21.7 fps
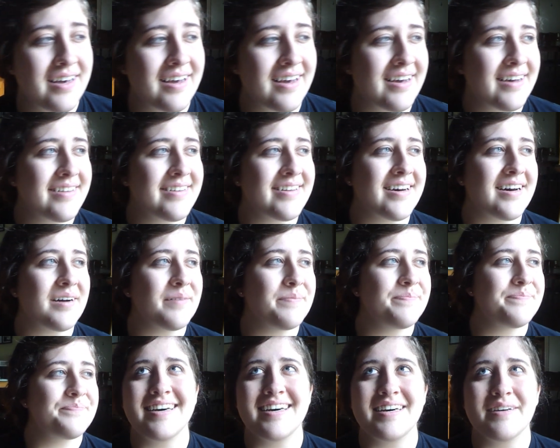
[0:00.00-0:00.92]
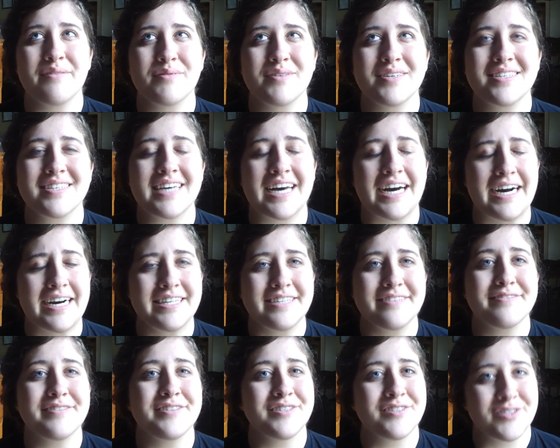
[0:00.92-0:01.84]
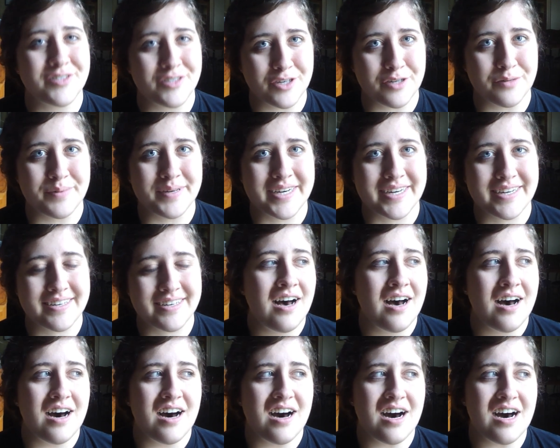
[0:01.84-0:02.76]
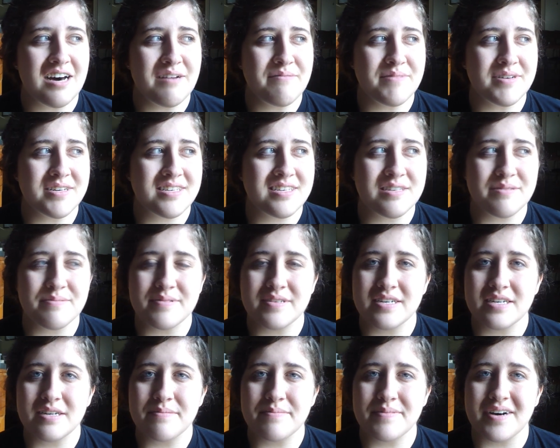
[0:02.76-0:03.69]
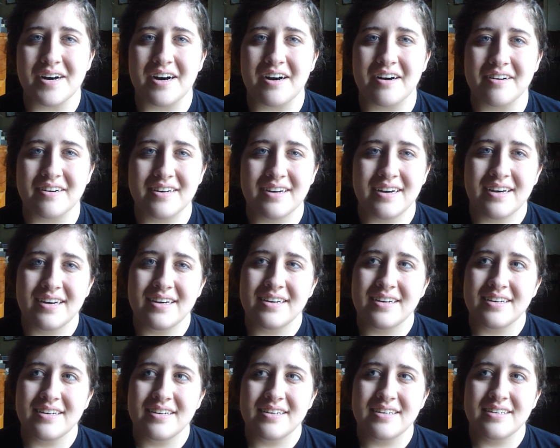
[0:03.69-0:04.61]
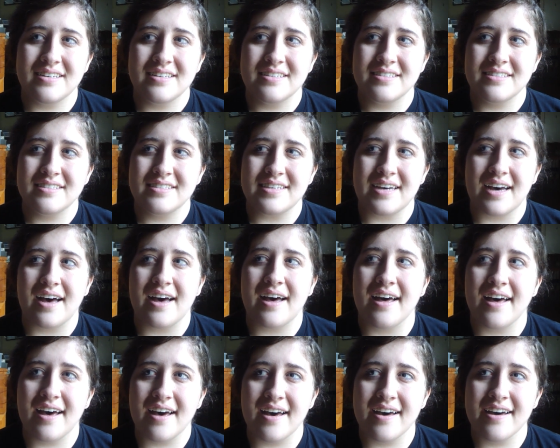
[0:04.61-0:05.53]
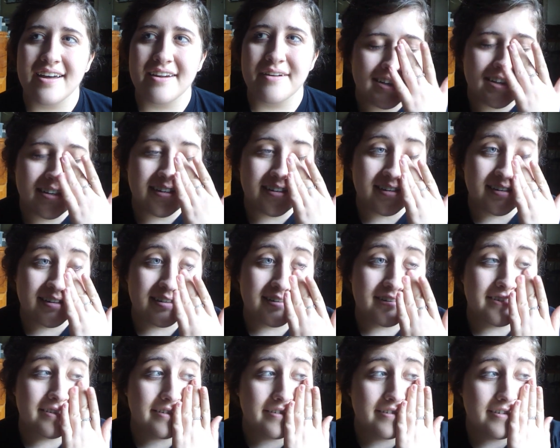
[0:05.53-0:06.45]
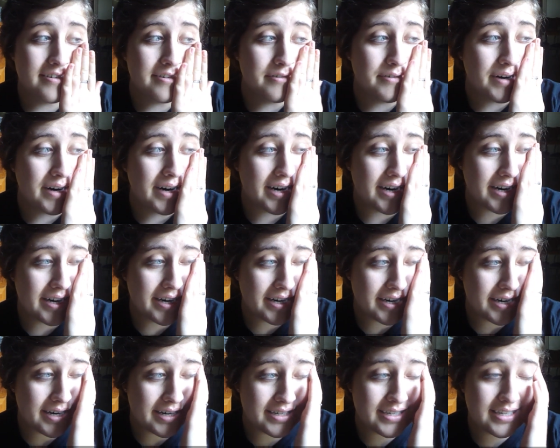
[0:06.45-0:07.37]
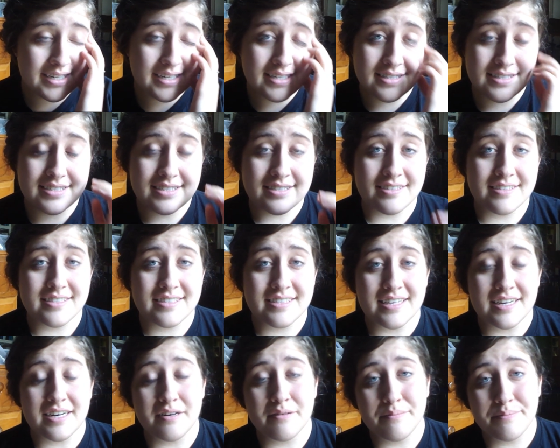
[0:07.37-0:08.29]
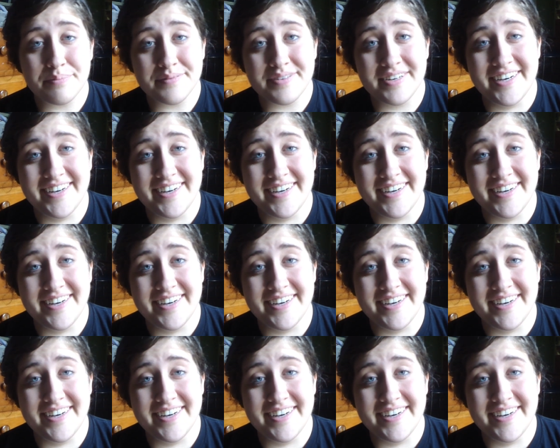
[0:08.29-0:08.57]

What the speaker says: And it was kind of disturbing. I must have been about 10. Oh, why? I need serious help.